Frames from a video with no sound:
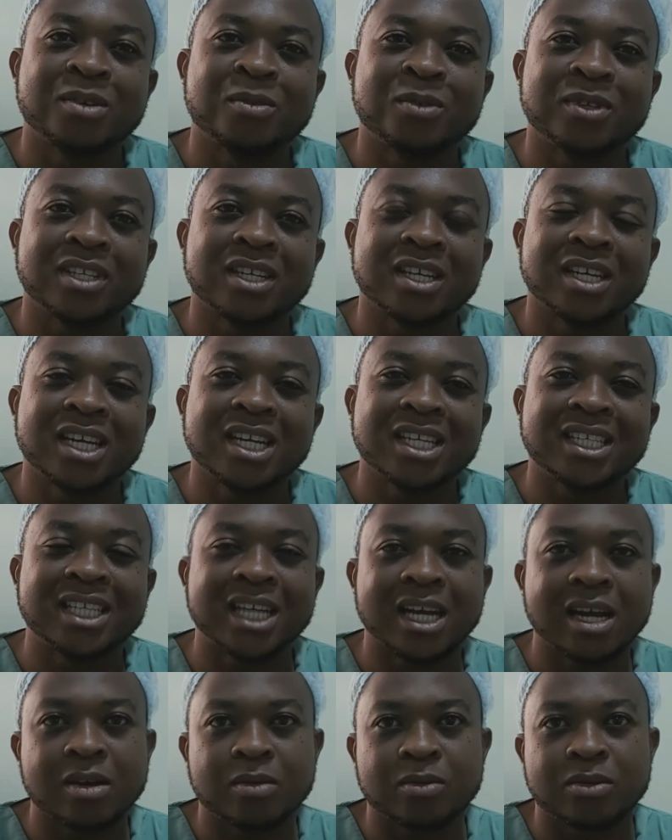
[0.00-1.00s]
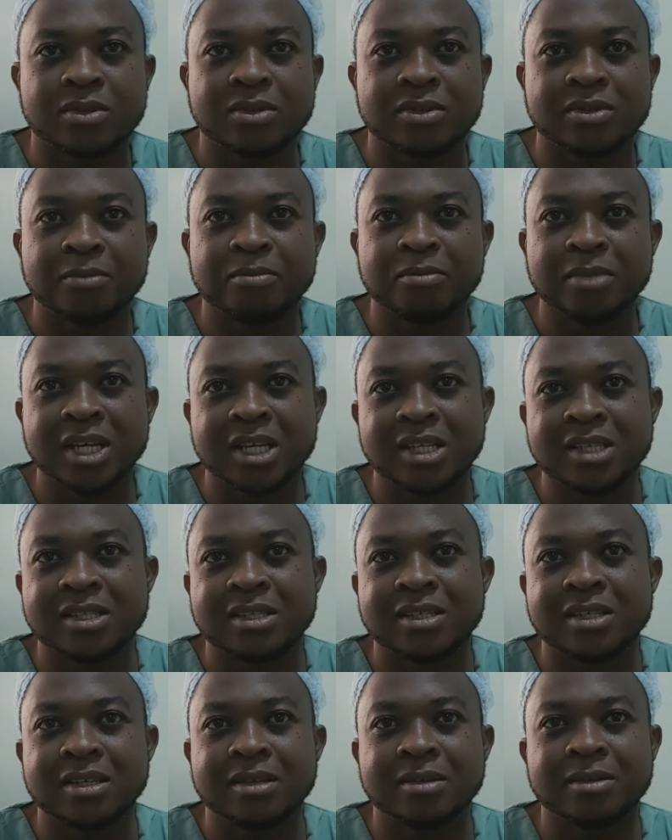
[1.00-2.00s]
we clear doubts,
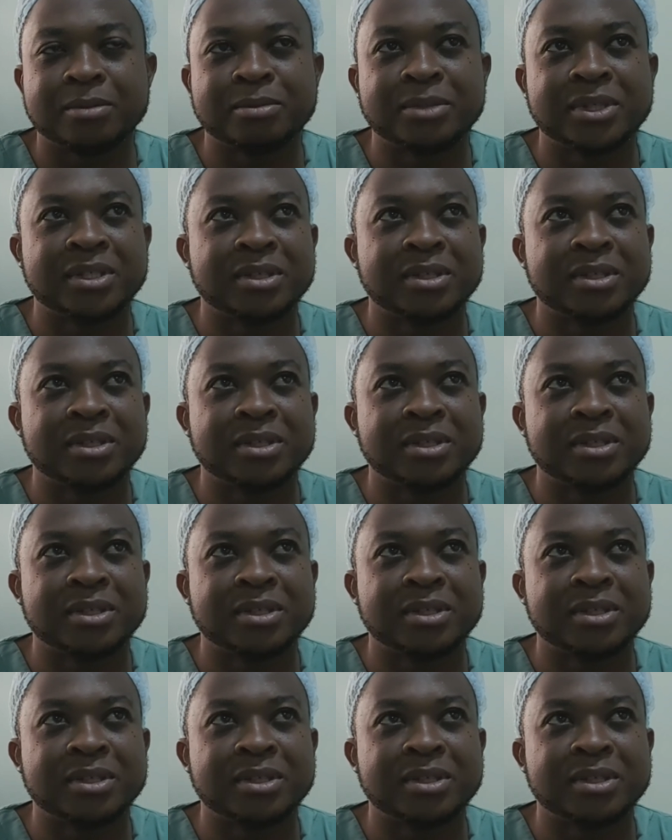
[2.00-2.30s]
means the